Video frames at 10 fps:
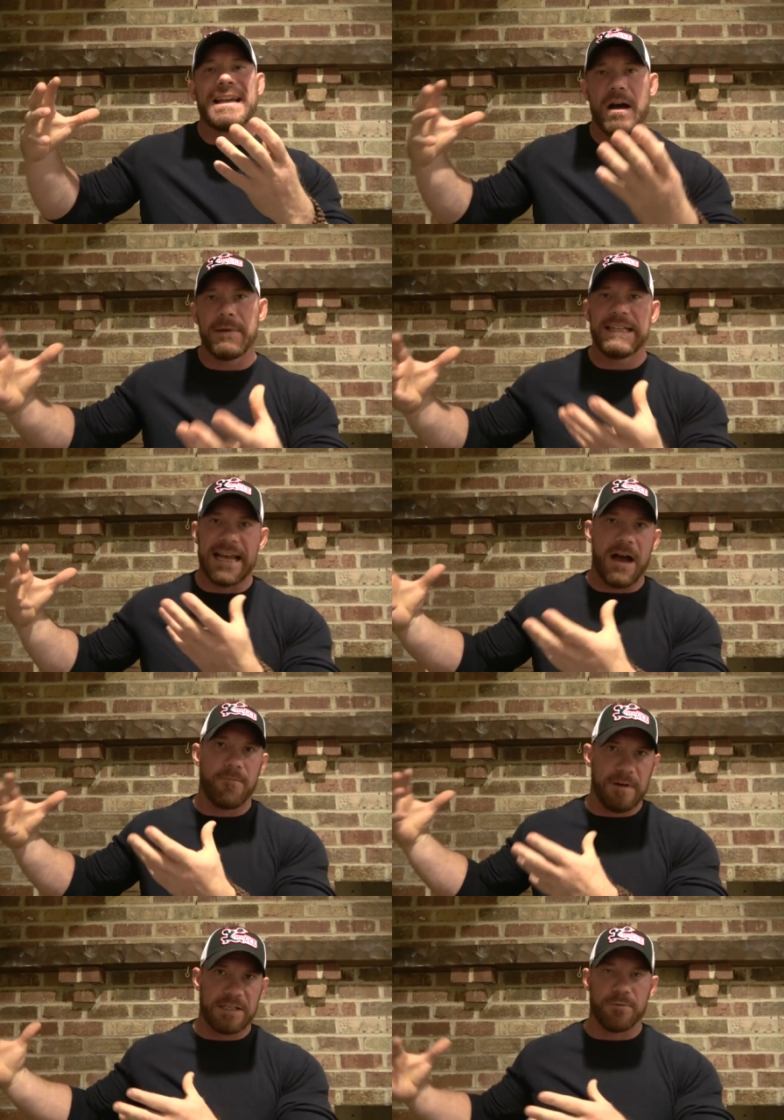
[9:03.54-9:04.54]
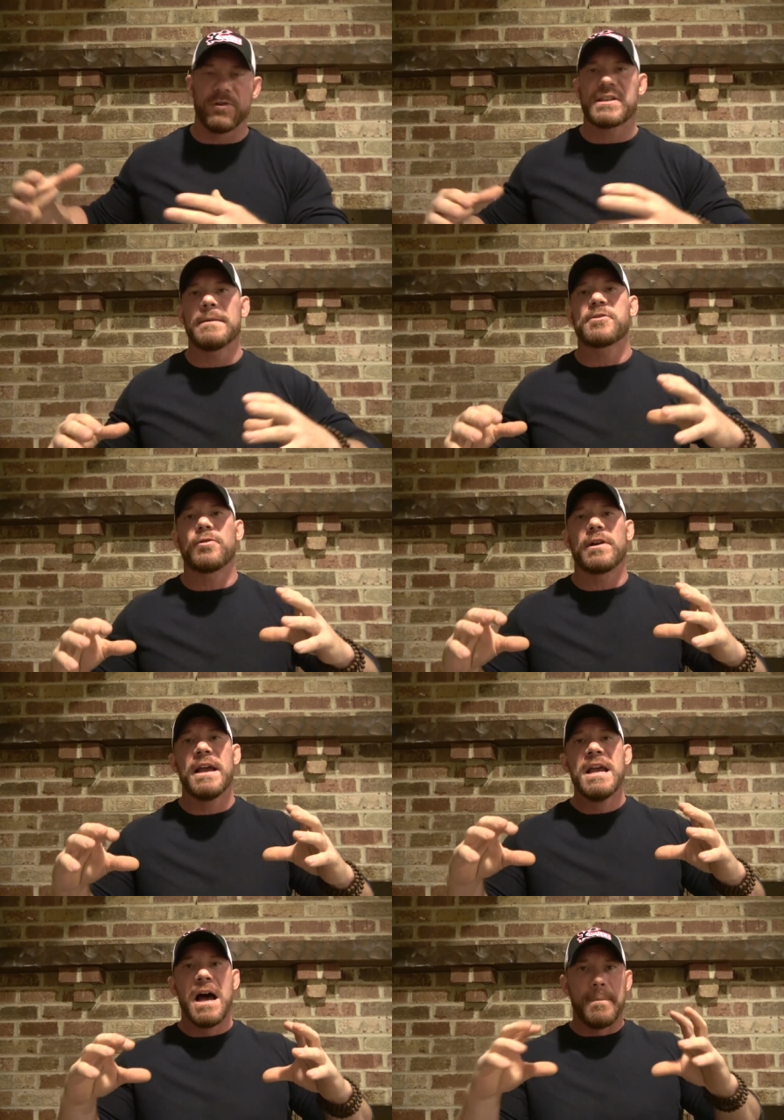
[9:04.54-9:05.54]
coming down ritual, some sort
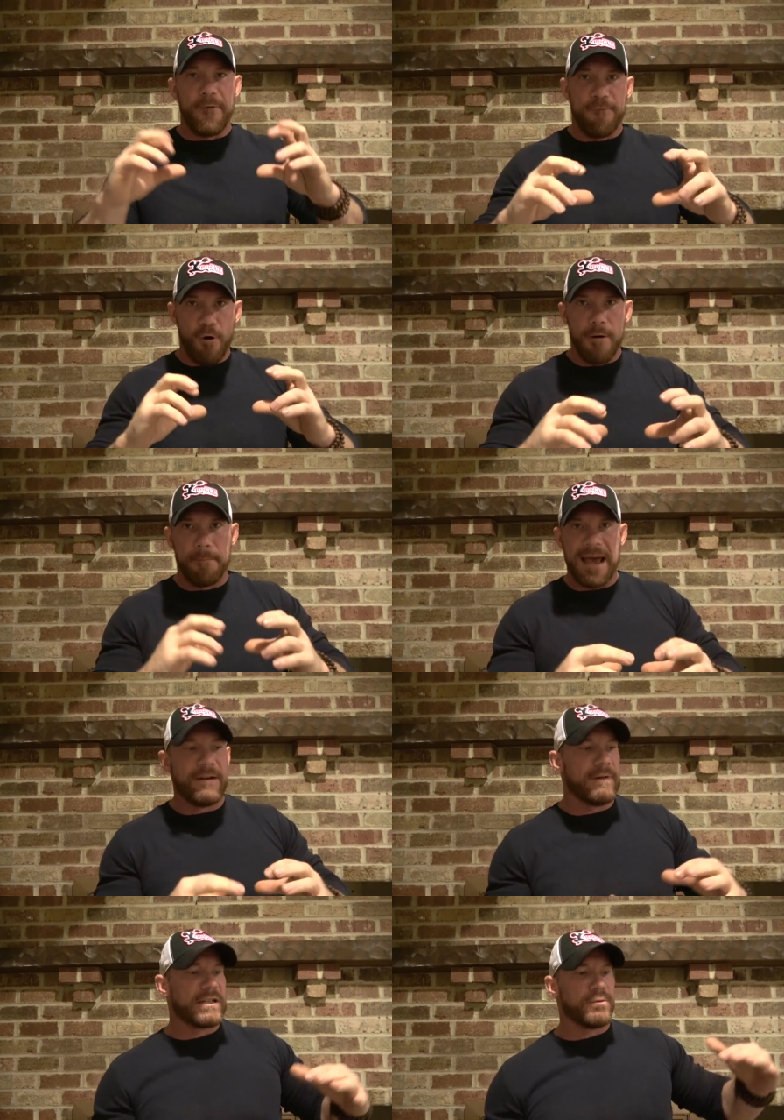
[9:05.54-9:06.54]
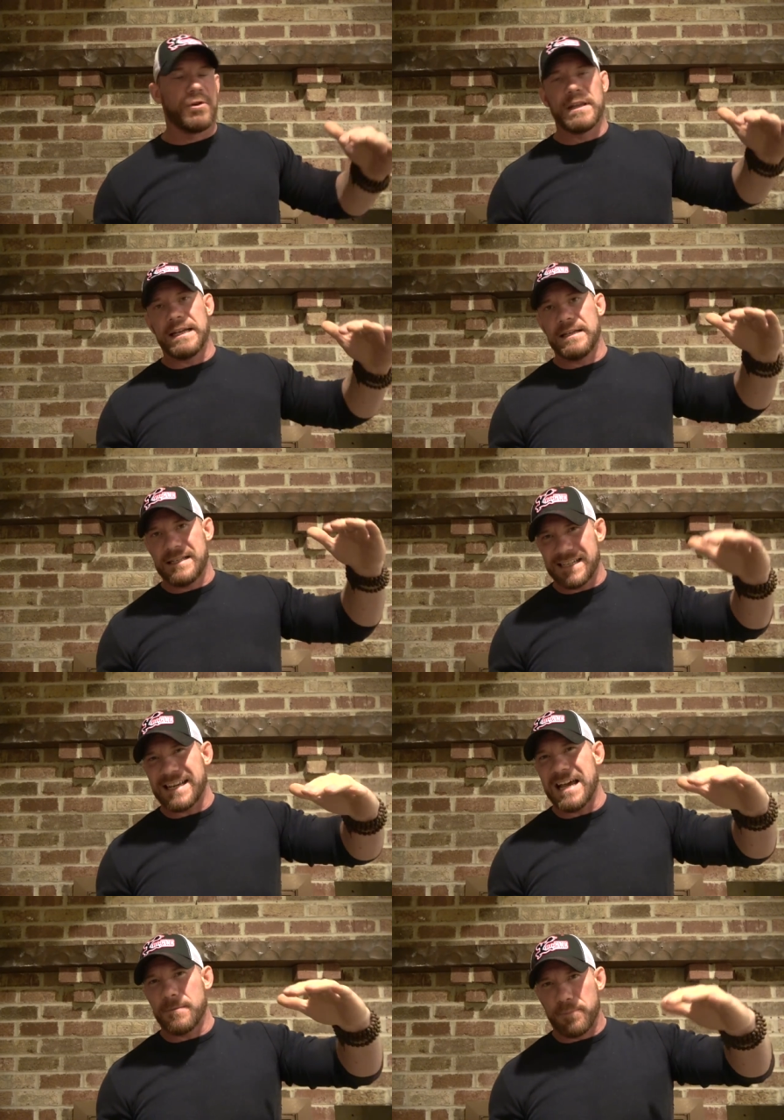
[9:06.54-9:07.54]
of before bed ritual that
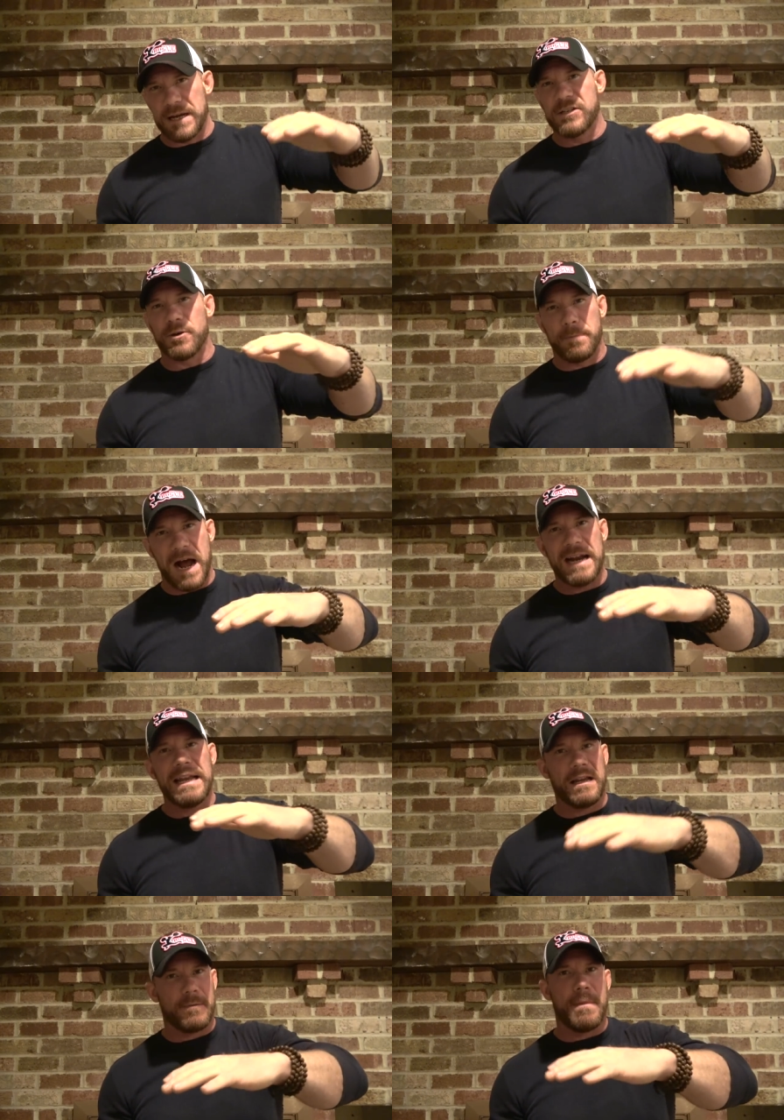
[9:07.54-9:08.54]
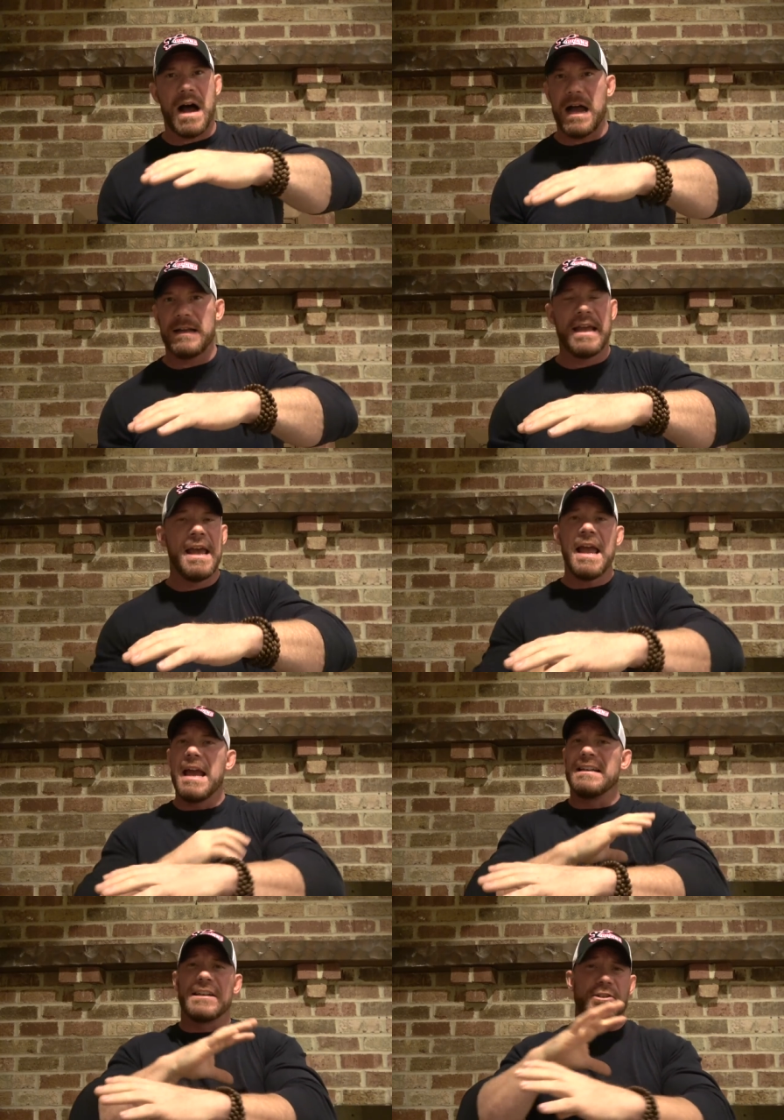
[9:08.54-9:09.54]
just kind of brings your body and your mind
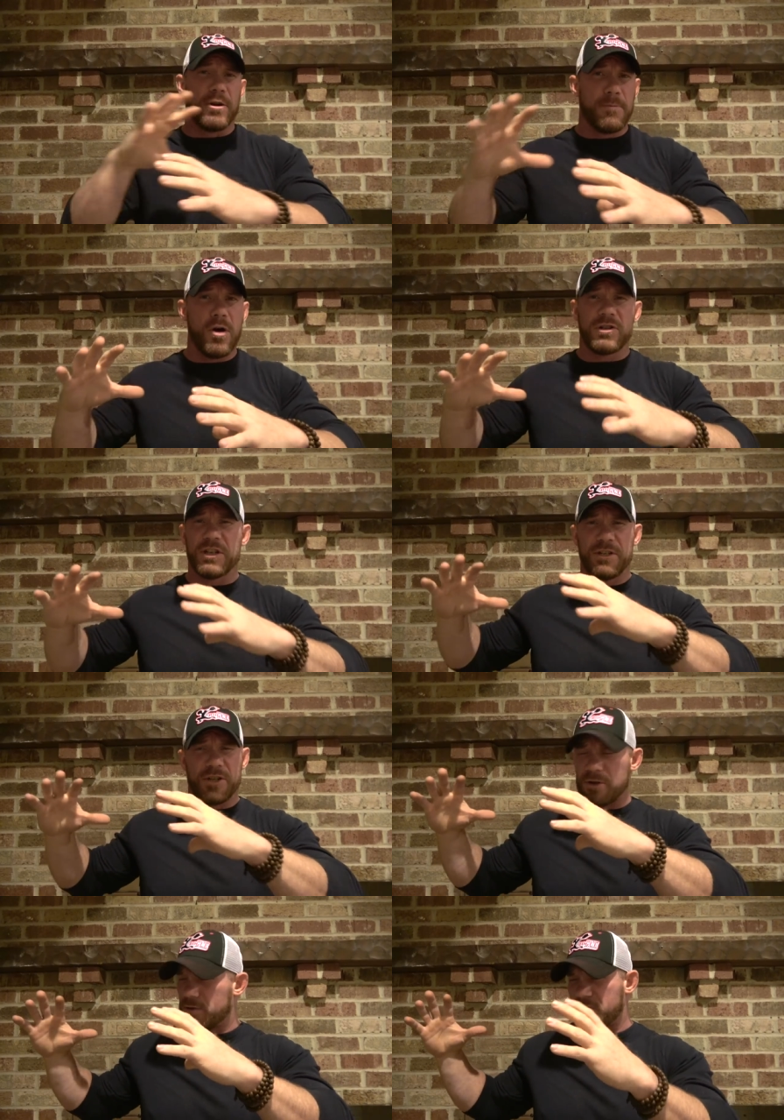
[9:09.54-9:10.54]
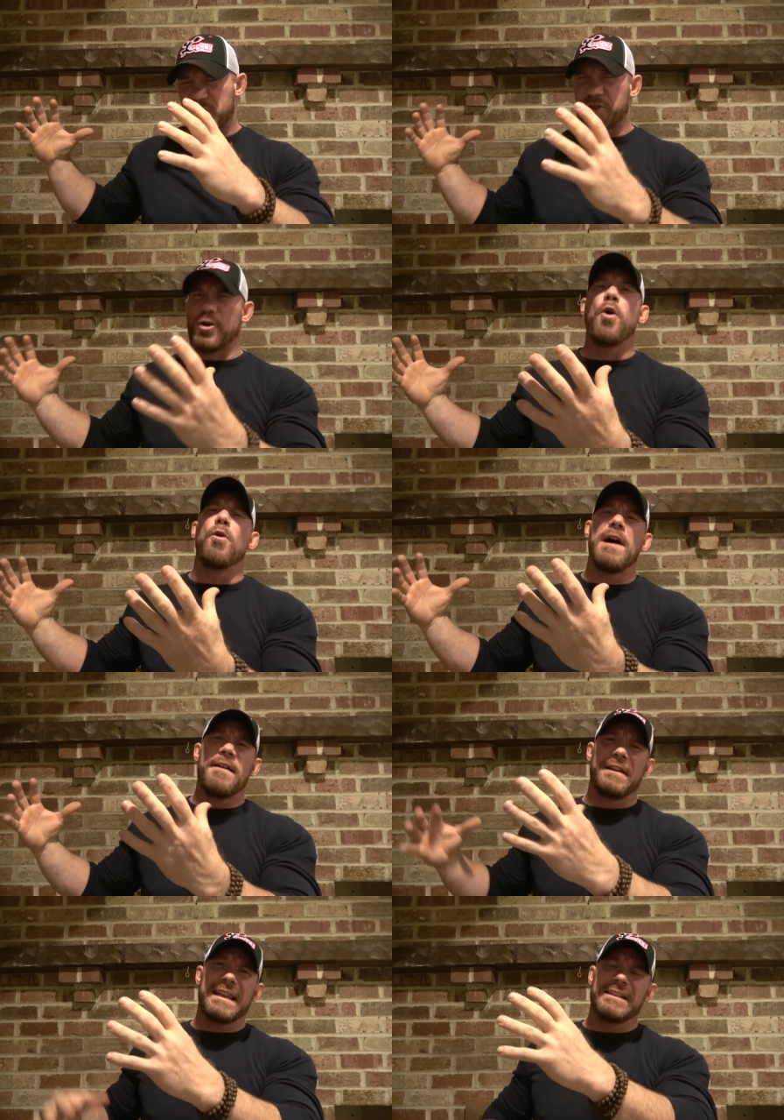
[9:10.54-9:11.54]
and just your emotions, your soul,
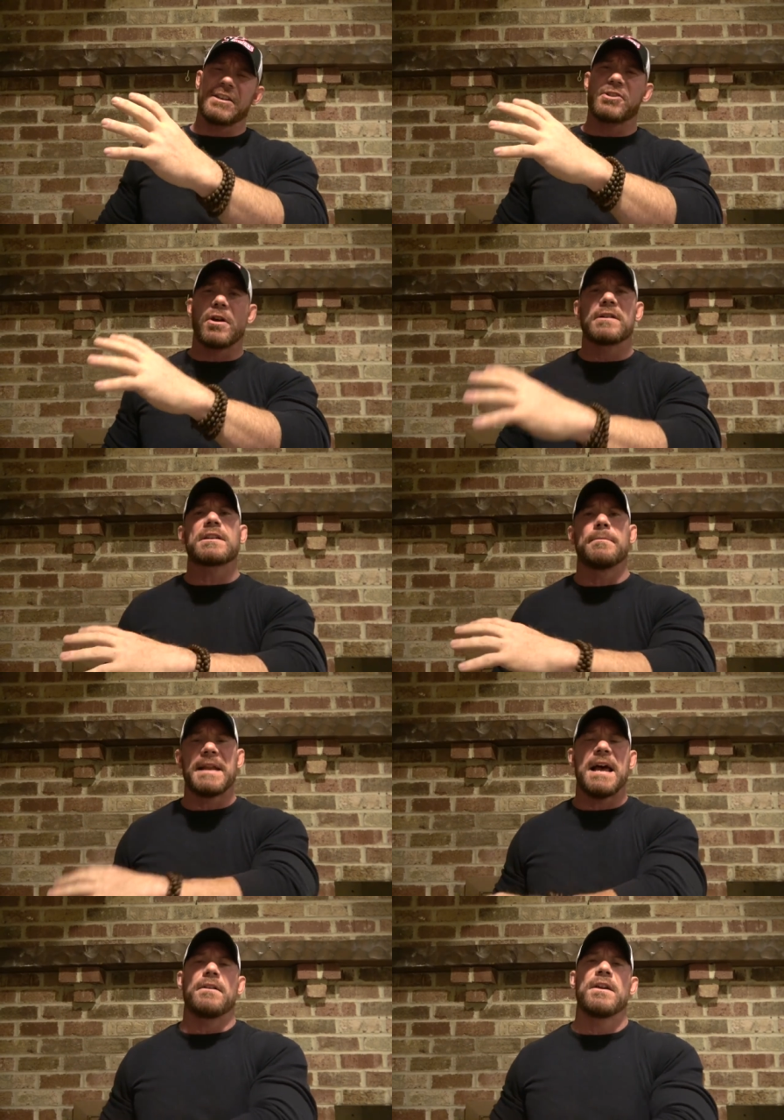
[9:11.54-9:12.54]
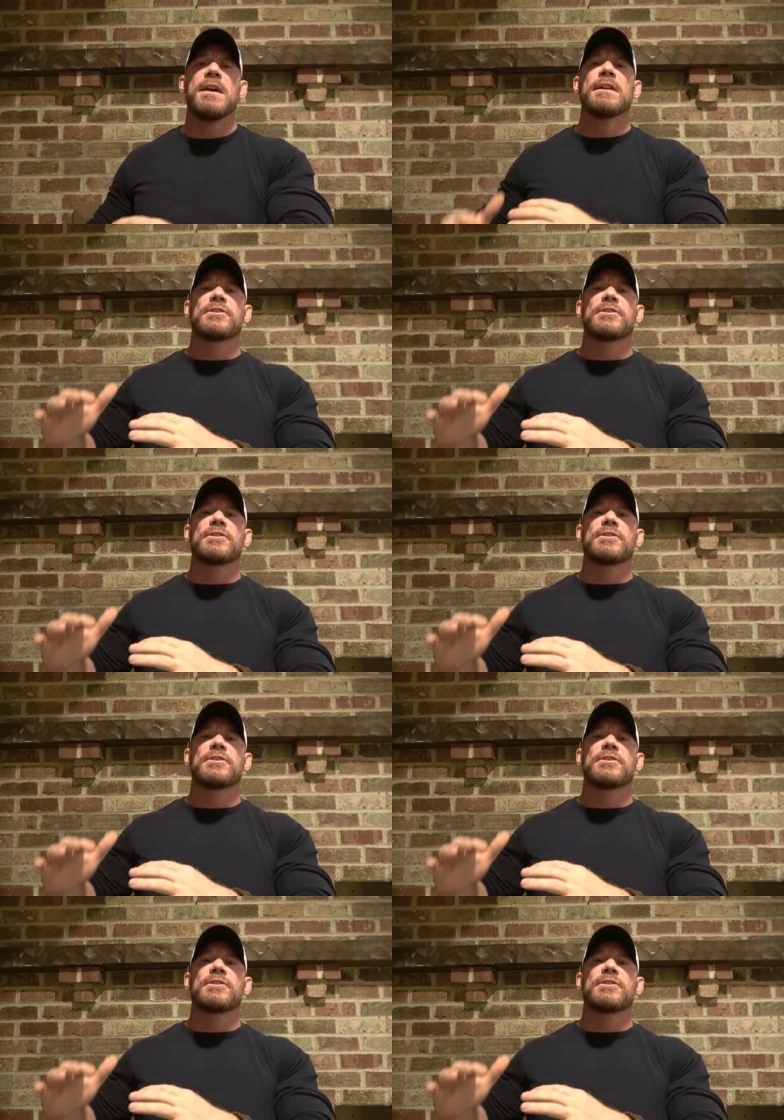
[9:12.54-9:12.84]
everything just starts to come down.